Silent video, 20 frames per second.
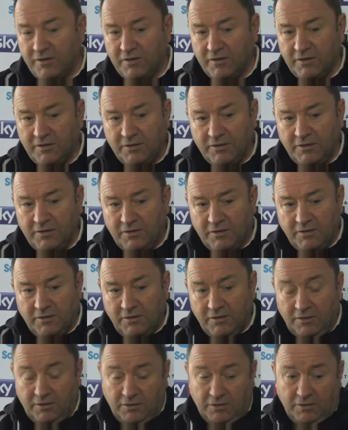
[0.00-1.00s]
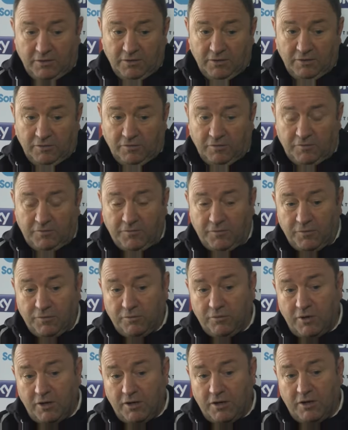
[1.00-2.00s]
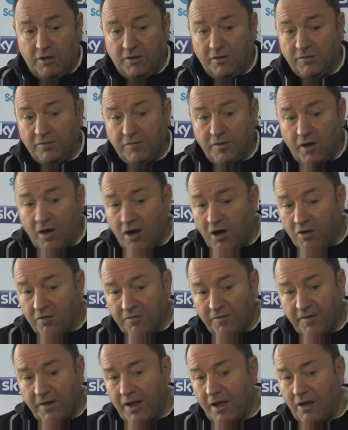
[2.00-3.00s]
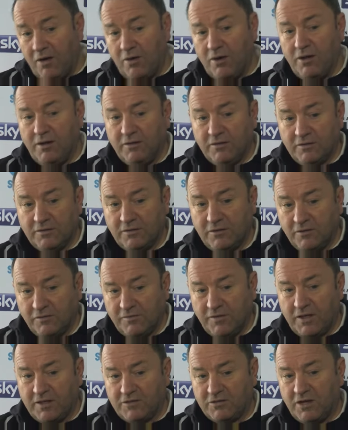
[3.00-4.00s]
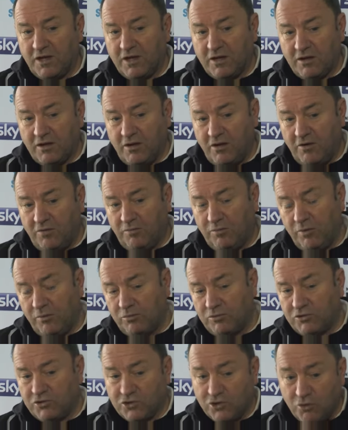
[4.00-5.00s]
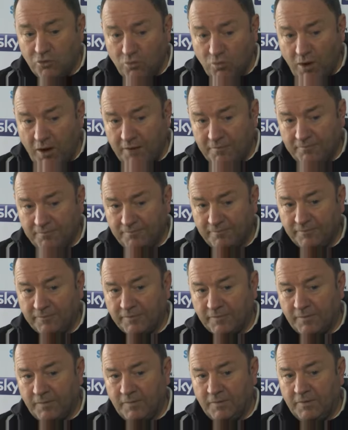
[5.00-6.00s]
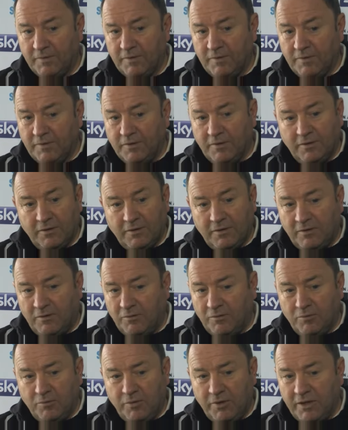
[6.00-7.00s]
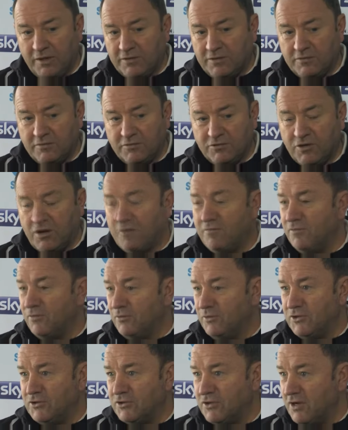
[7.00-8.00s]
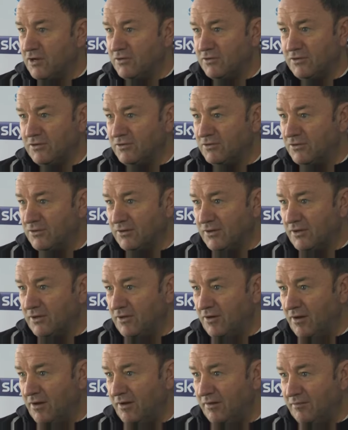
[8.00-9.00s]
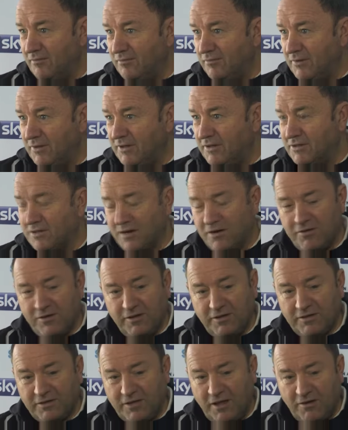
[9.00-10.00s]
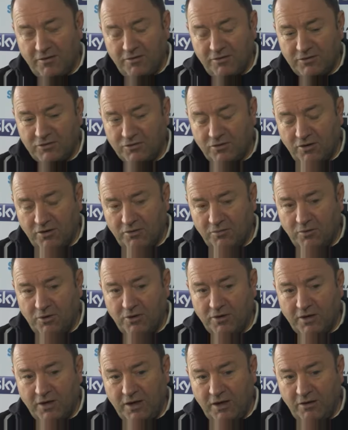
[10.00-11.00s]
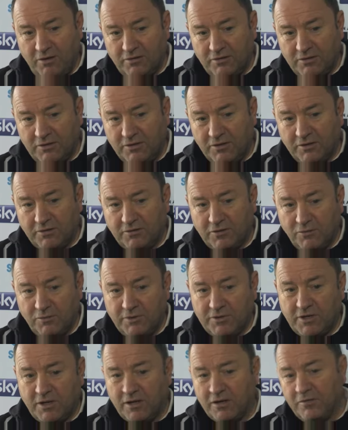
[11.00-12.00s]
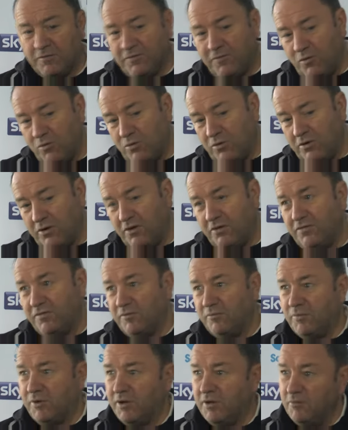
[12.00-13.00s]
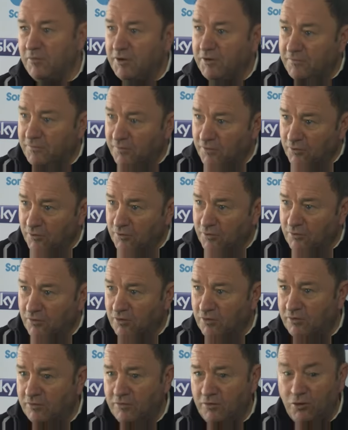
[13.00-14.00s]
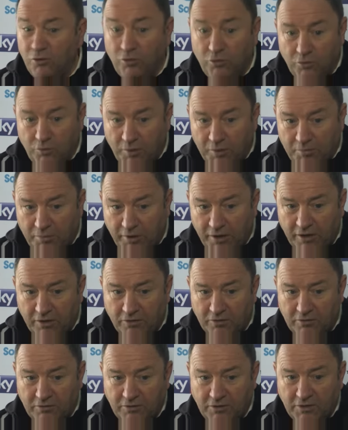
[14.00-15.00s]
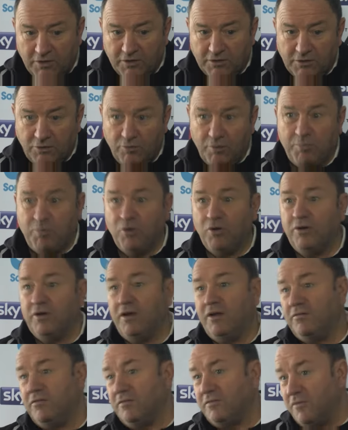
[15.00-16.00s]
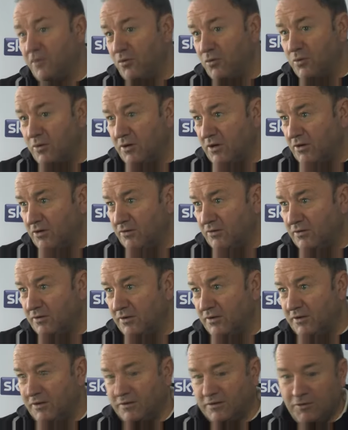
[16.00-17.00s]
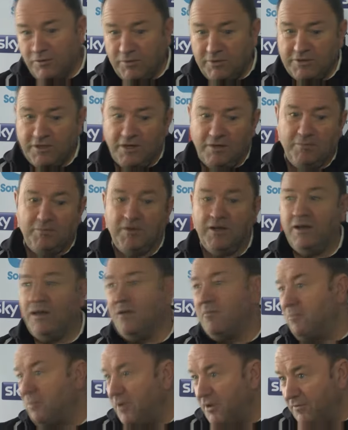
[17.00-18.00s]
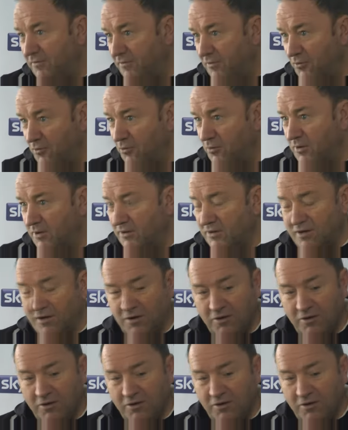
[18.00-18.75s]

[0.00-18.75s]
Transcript: And for uh, for half an hour of that second half, we was two one. We had several discussions on the line, me, Terry, and Darren, trying to work out do we take a forward off and bring a midfielder on? Who do we bring on? Do we put another forward on? Do we tell them to lump it forward?